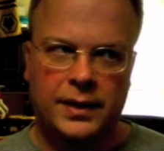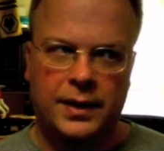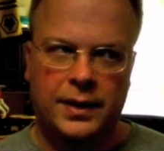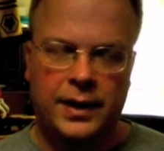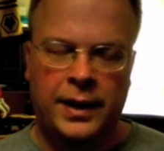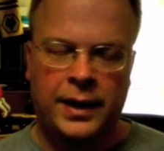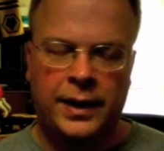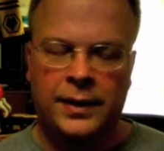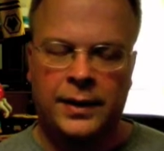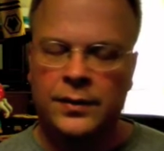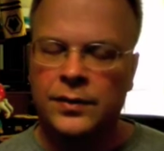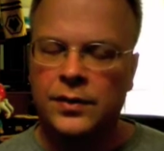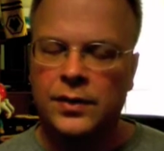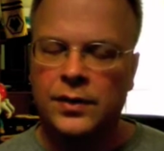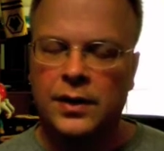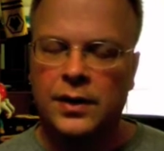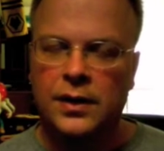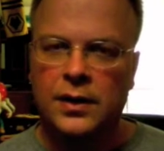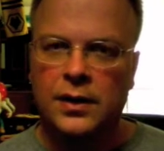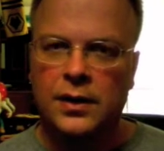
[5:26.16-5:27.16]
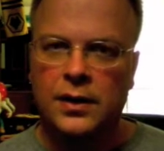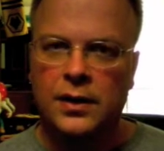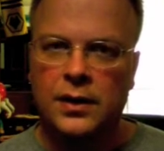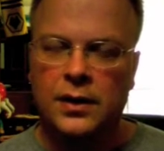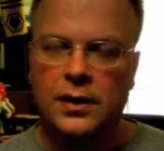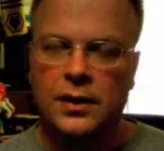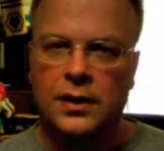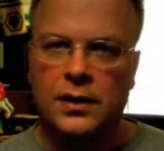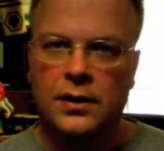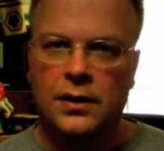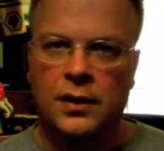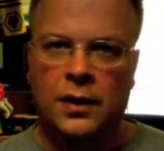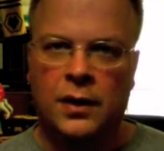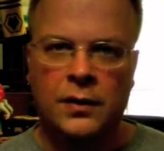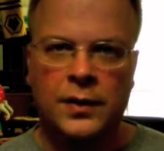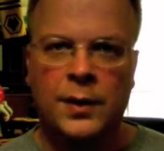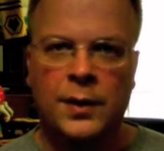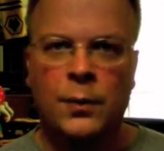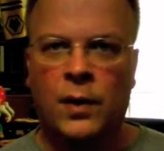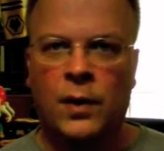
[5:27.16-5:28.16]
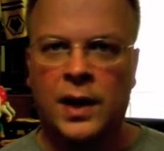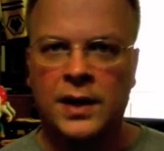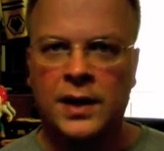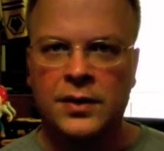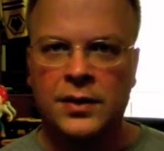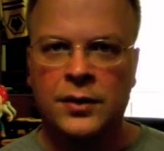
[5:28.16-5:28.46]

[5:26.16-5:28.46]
And all they want